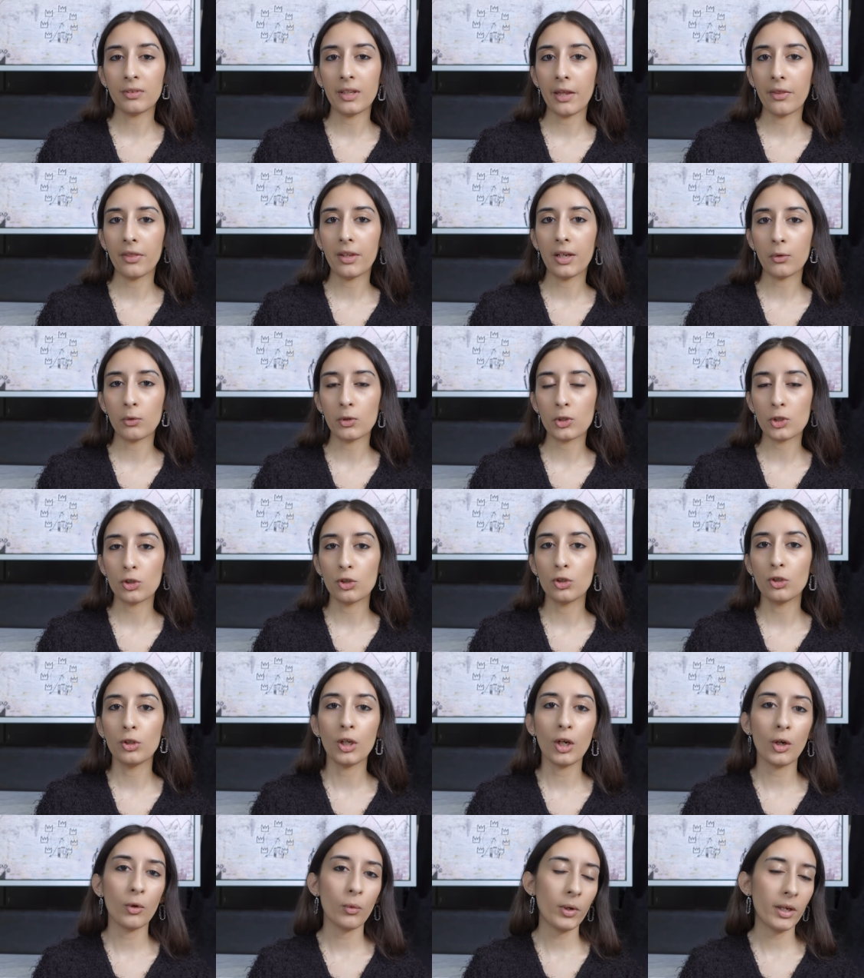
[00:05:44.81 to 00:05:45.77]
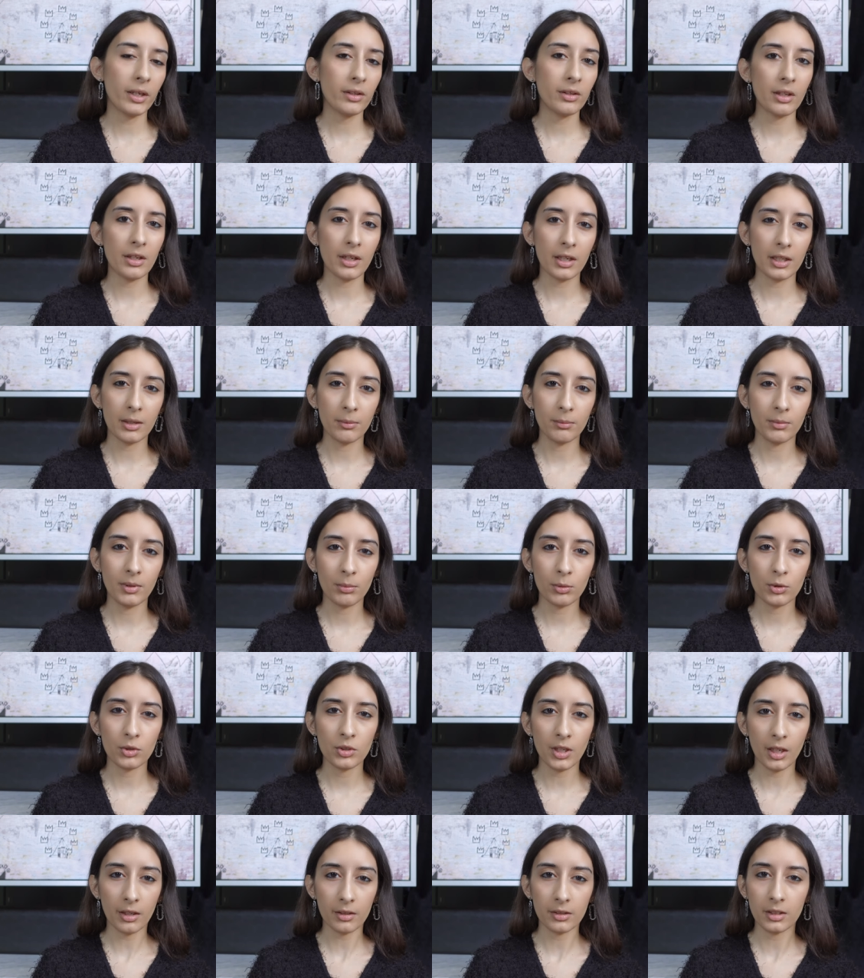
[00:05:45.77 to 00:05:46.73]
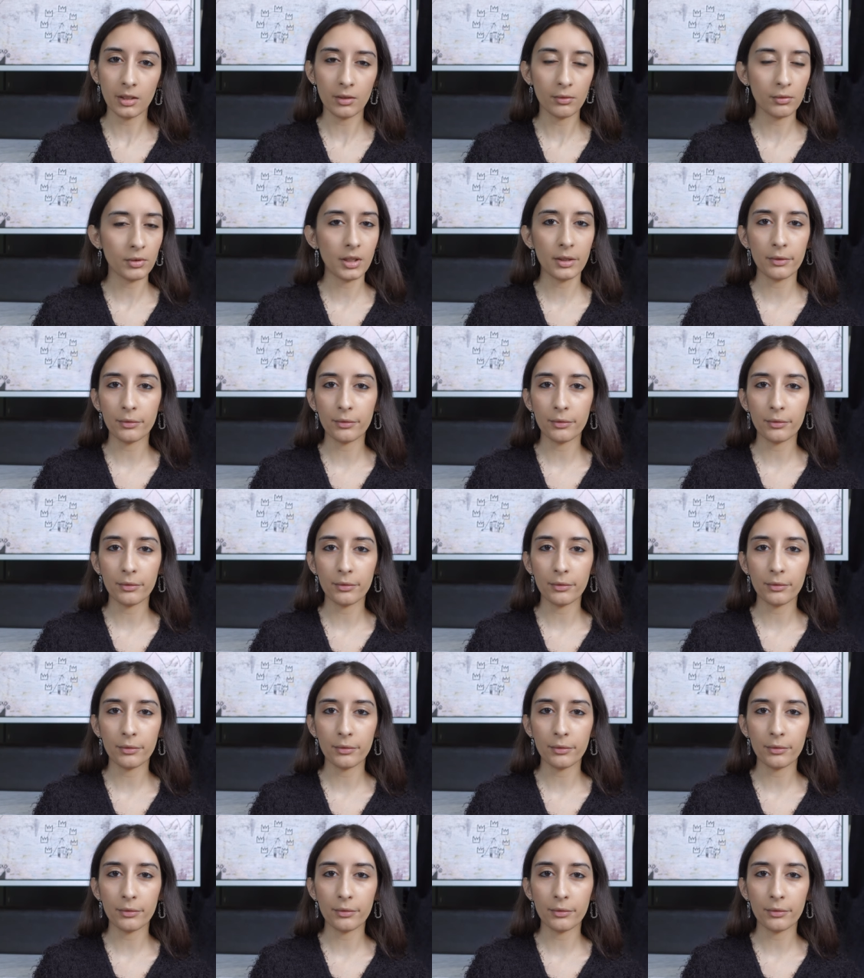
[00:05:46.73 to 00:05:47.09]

that there is no way that I can be productive